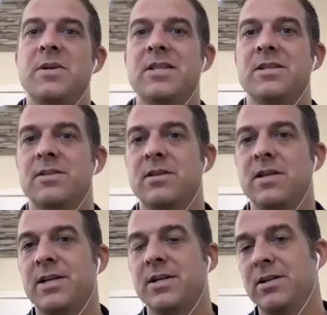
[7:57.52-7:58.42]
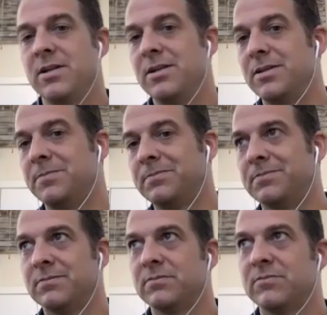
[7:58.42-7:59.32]
this is like a
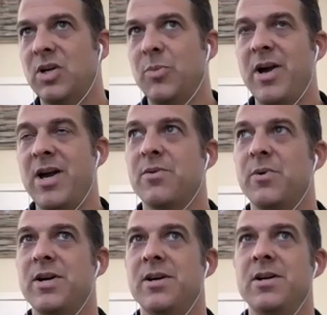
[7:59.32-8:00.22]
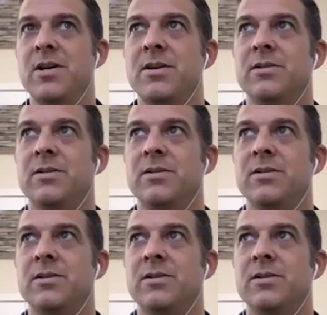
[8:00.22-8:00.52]
pathway on